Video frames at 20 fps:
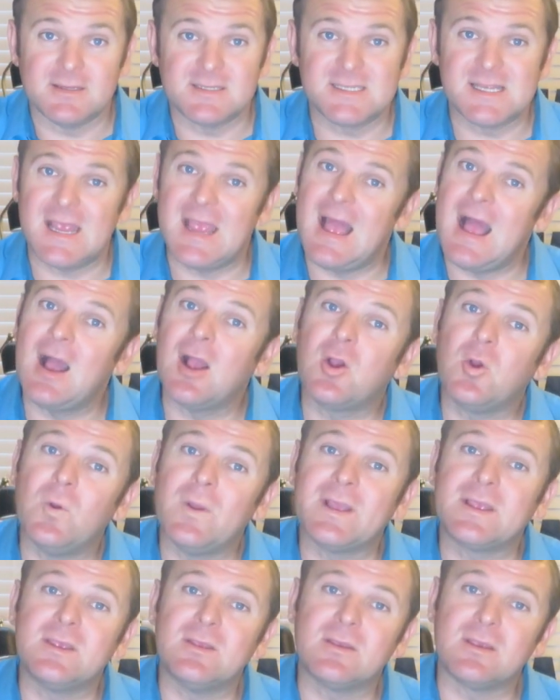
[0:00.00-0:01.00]
See how
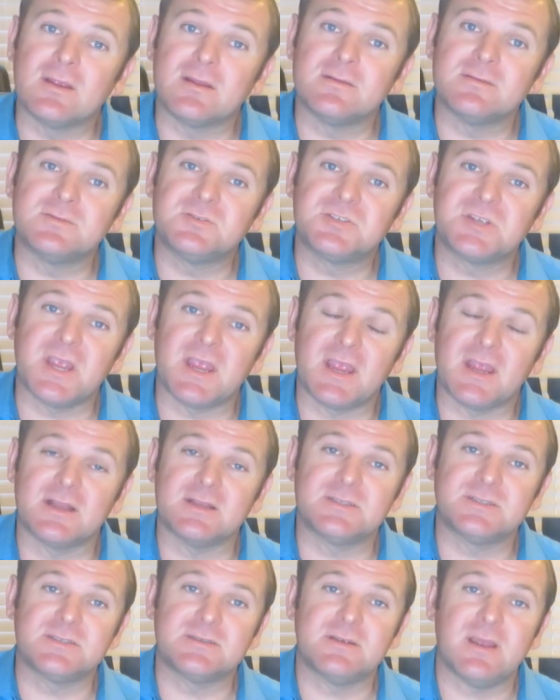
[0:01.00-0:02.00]
quick you can
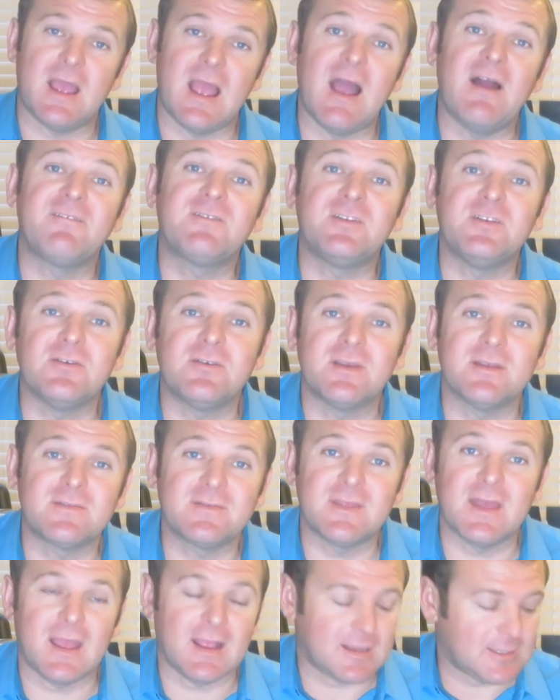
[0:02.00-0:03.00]
change after you get
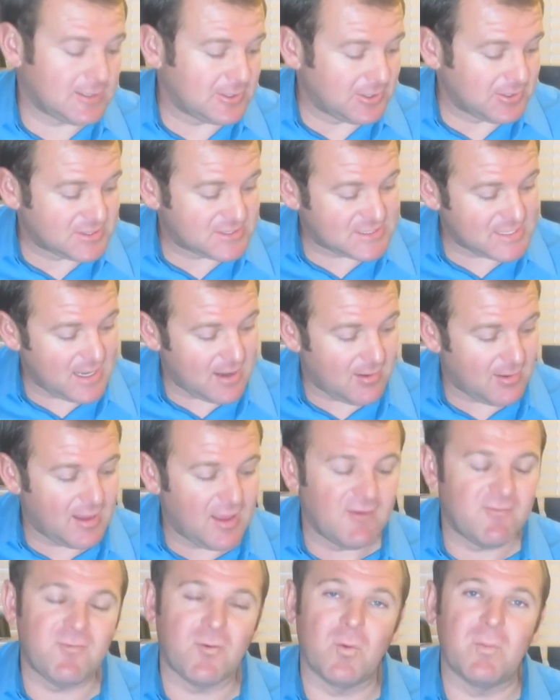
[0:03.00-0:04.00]
that clear sound.
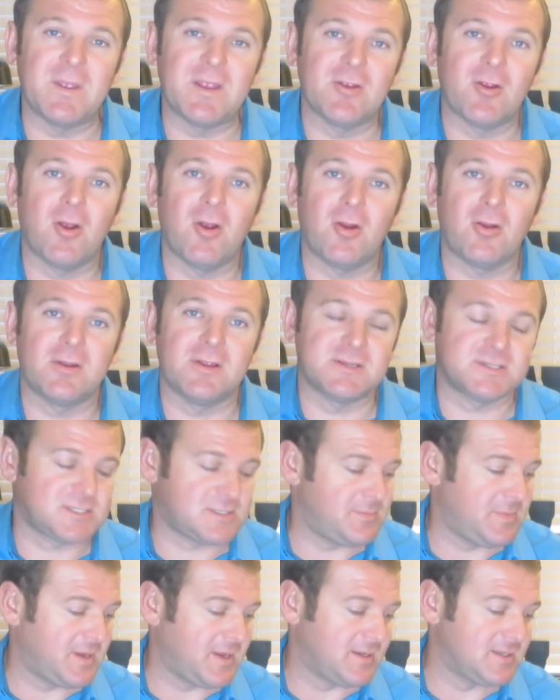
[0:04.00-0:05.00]
F will be your
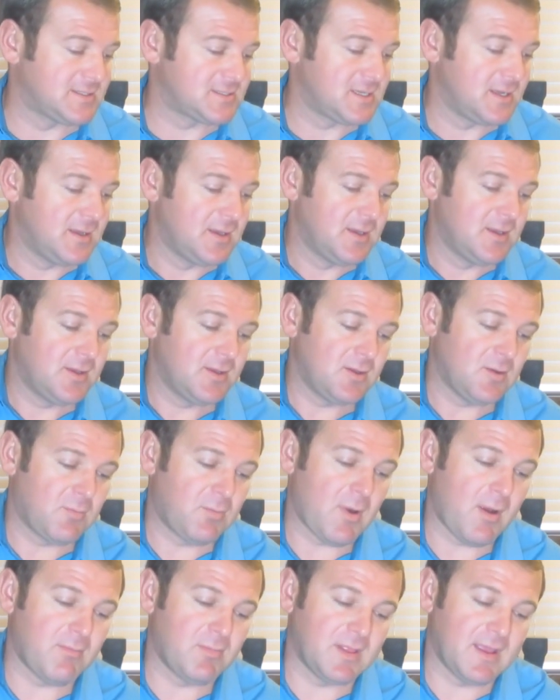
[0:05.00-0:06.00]
hardest because you'll
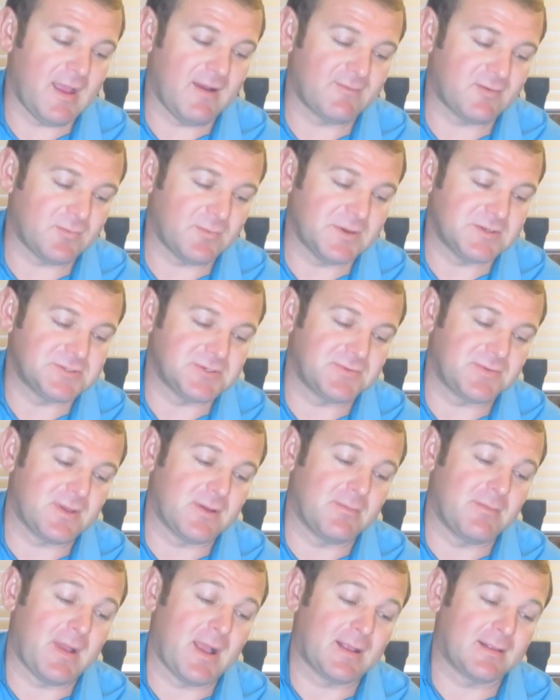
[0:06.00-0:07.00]
probably have to reach your
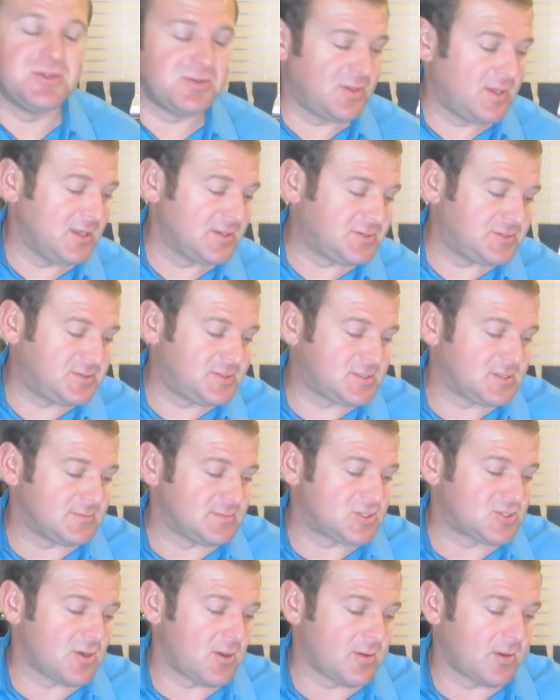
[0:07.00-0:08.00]
thumb back to get some
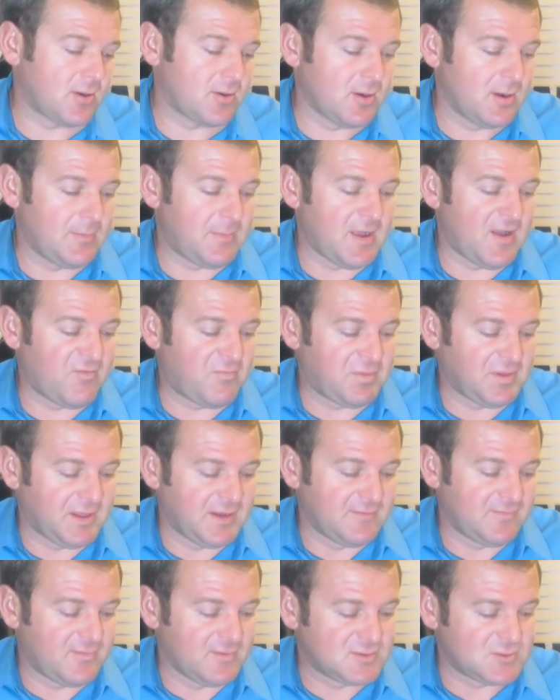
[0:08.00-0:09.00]
stronger grip. I've
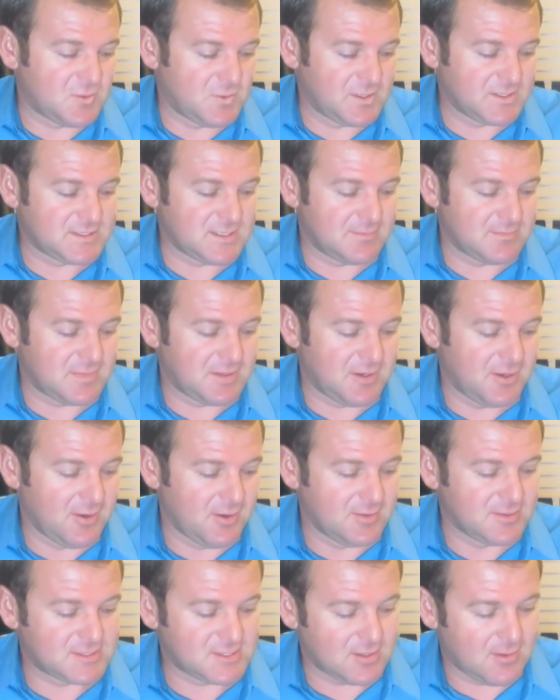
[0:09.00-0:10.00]
played for 20-something
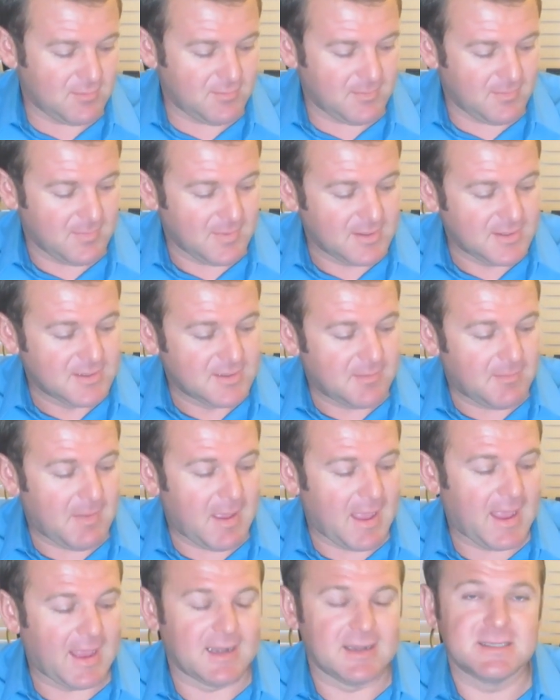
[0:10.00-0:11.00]
years, so
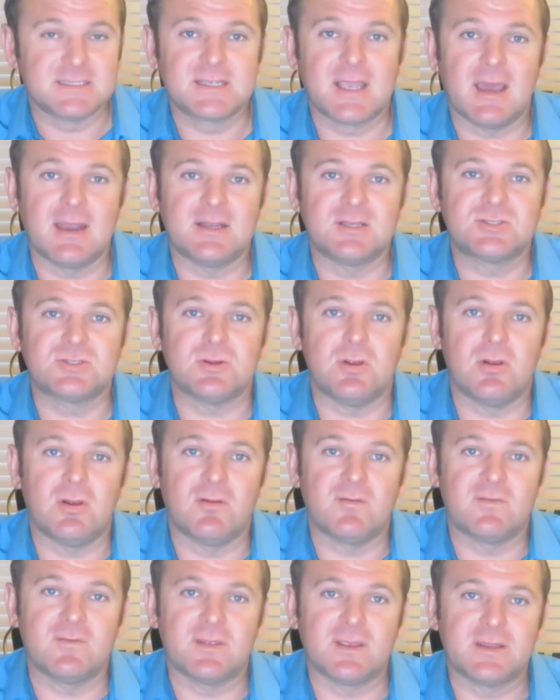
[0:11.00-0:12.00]
my hand is kind of
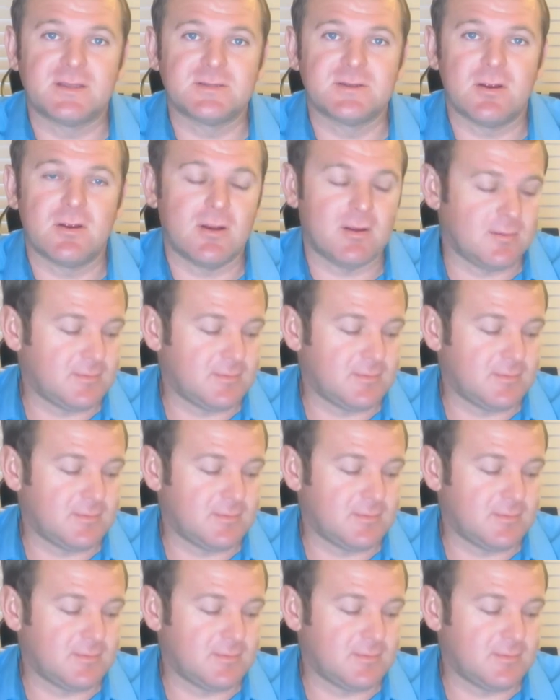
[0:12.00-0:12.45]
strong for the guitar,